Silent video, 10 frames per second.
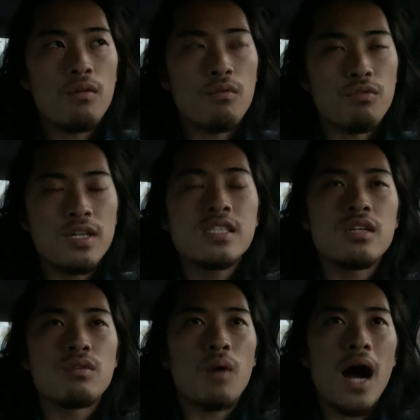
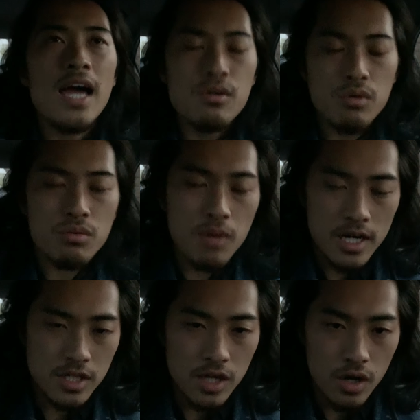reason why you would want
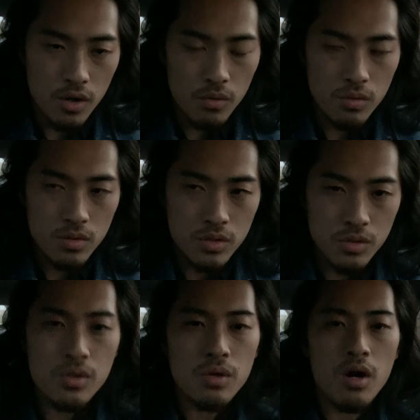to know
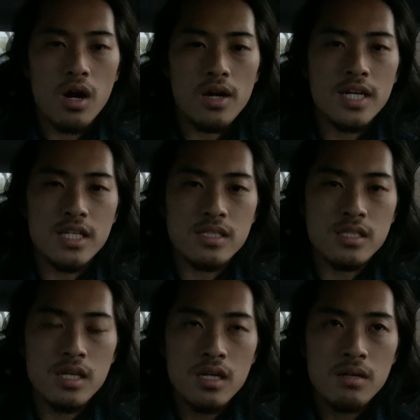who you are is
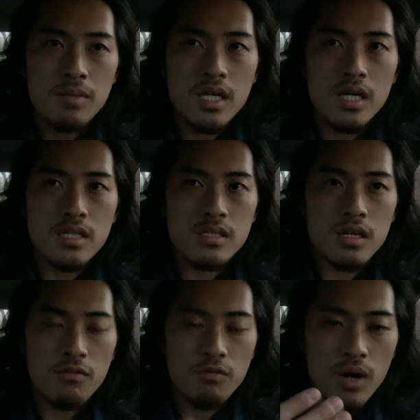because
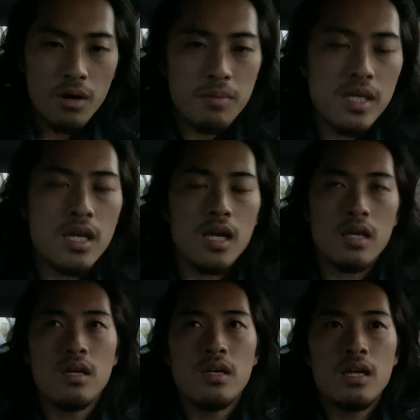of
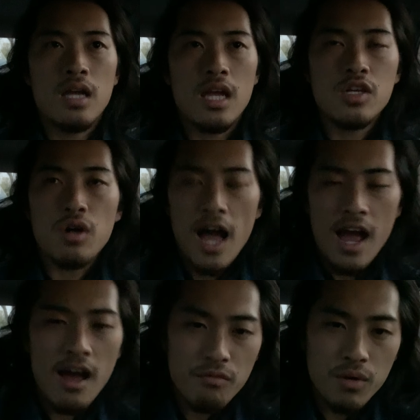well-being. And you'll
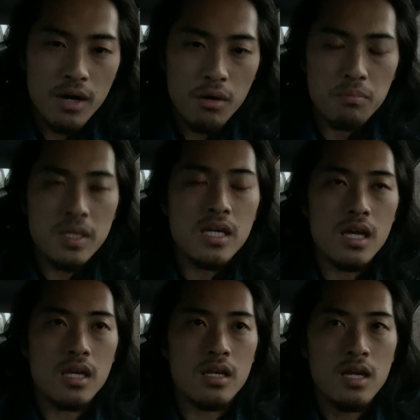have
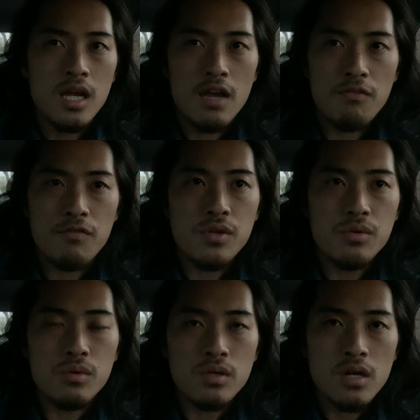well-being if
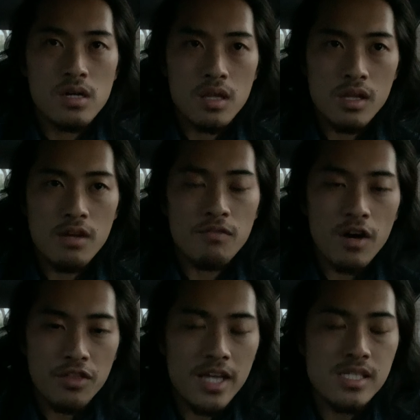you live
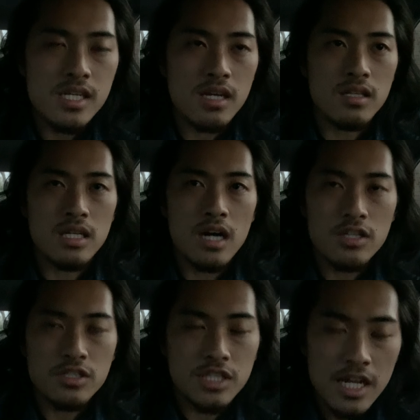authentically,
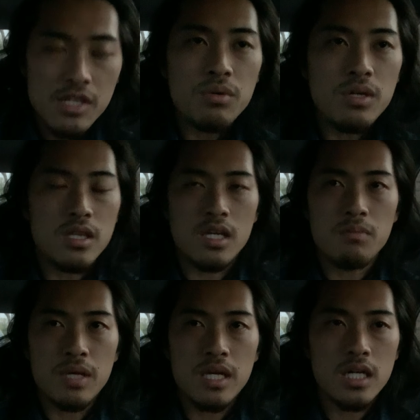genuinely,
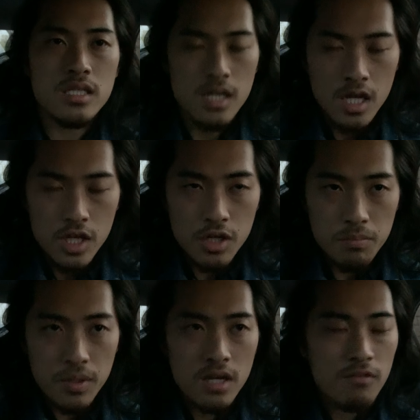because you're
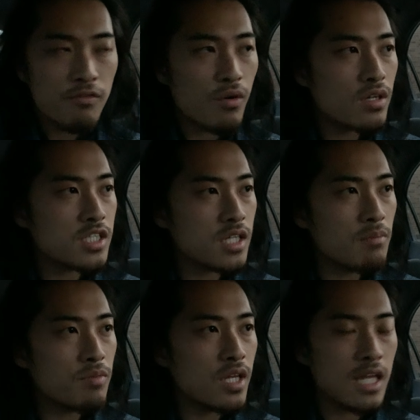putting forth
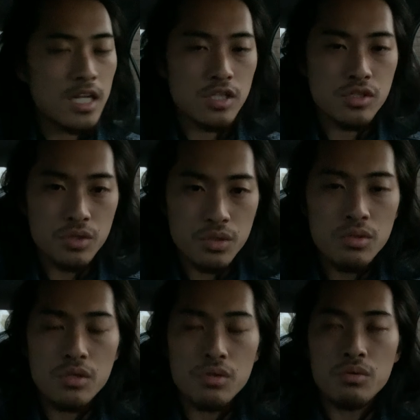something that is true
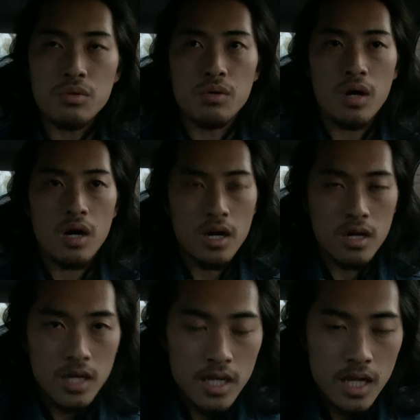to who you are,
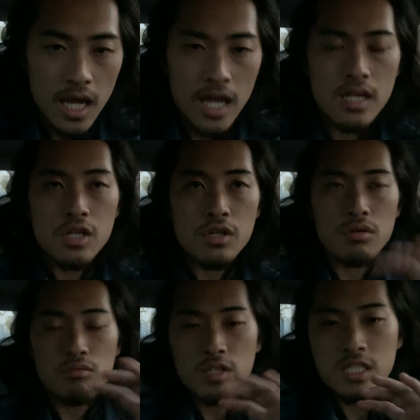and
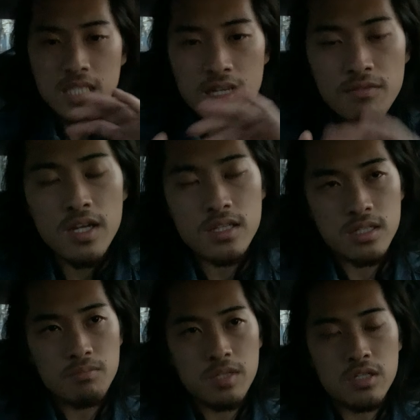you're receiving
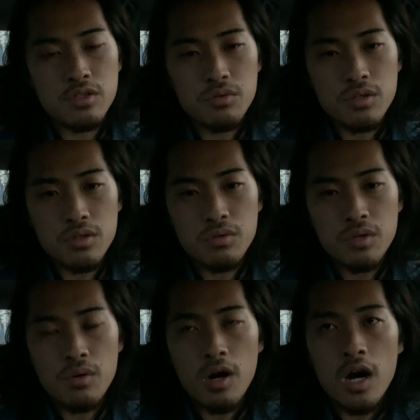something true to who
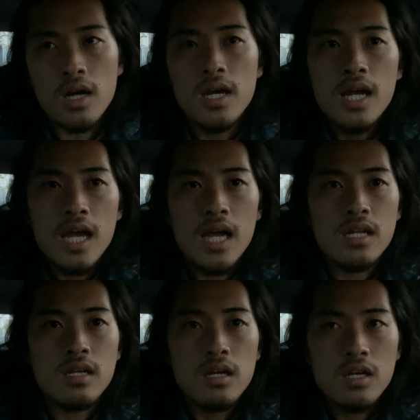you are,
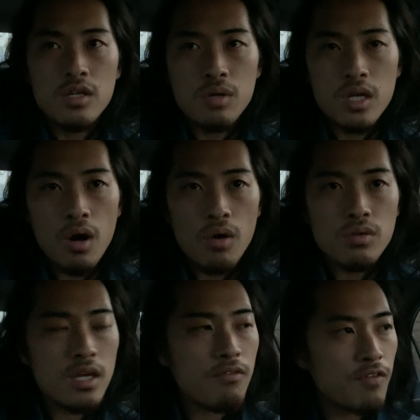and you can
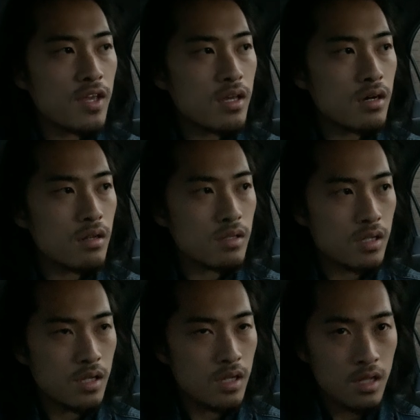only feel
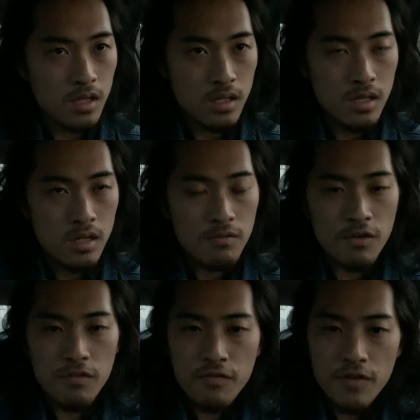
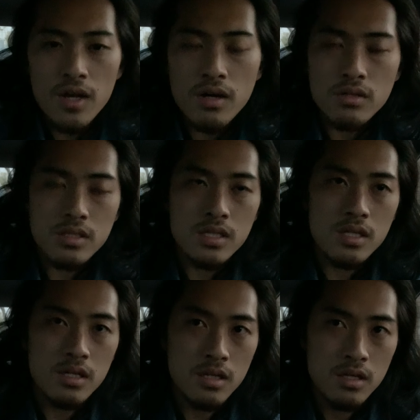fulfilled.
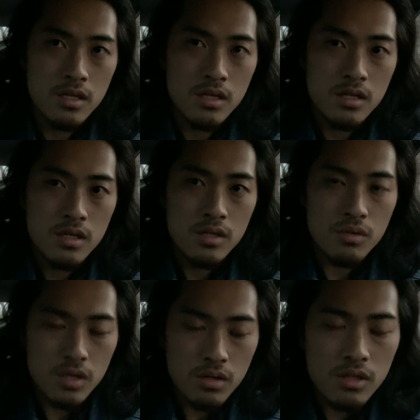You
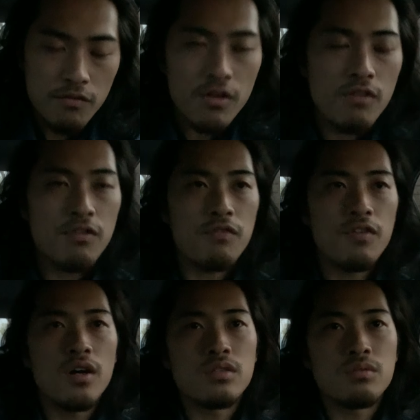can only feel
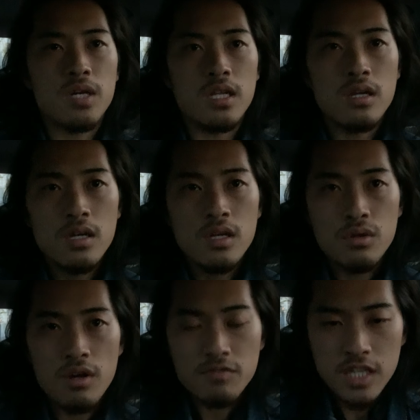fulfilled when
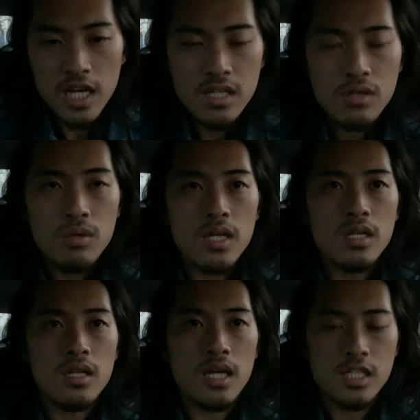you have
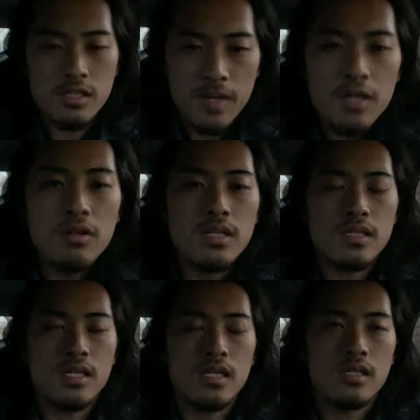genuine
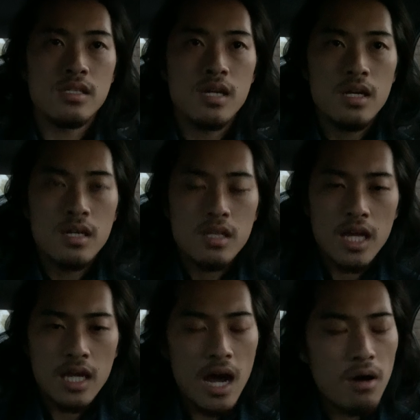experiences.
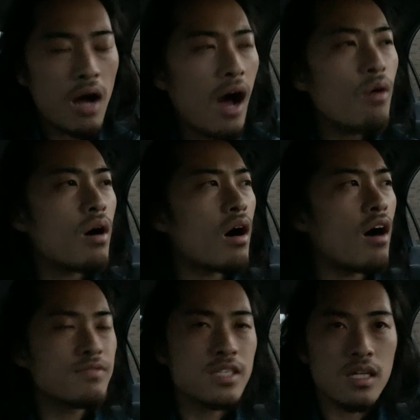Like how
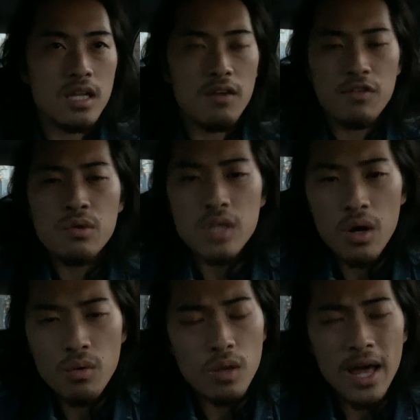often, if you
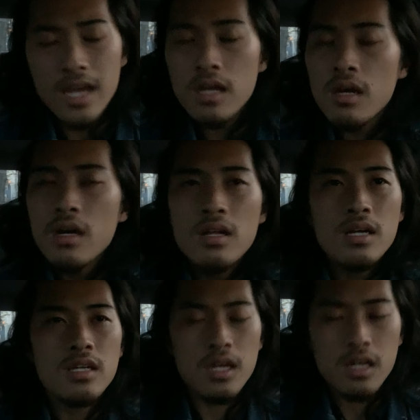don't like,
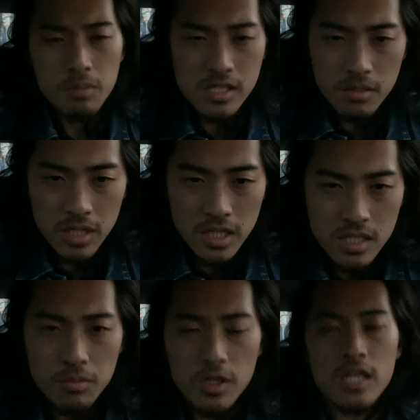it could be something
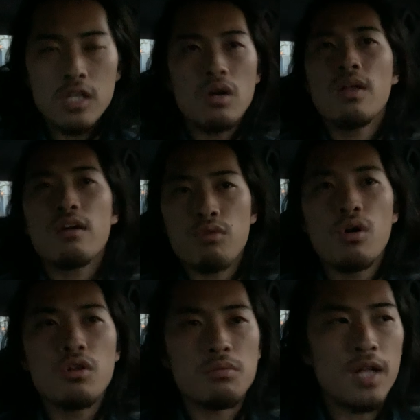simple, like you don't like
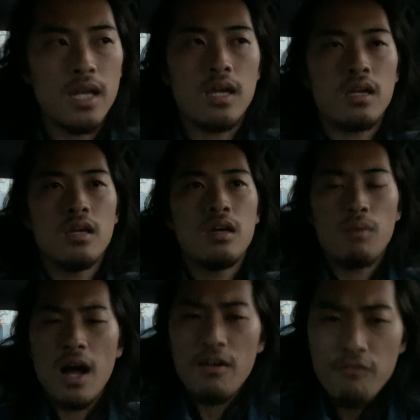rollerblading.
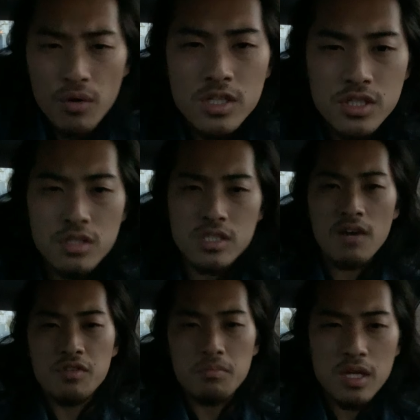Why force
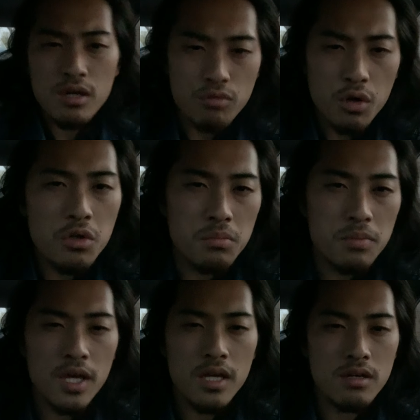yourself to be a
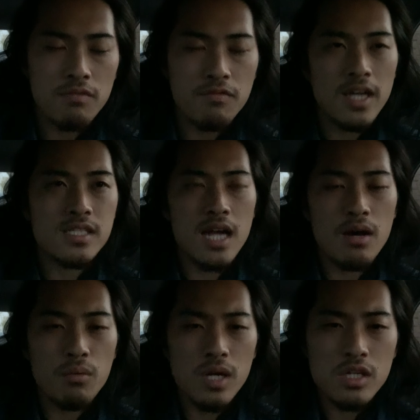rollerblader if that's
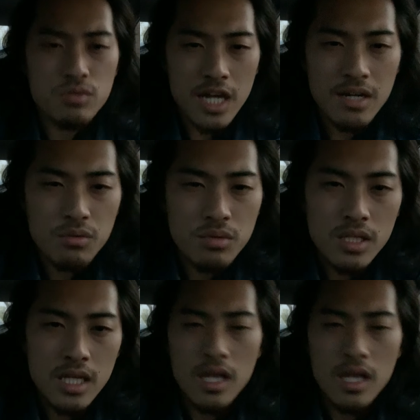not what you genuinely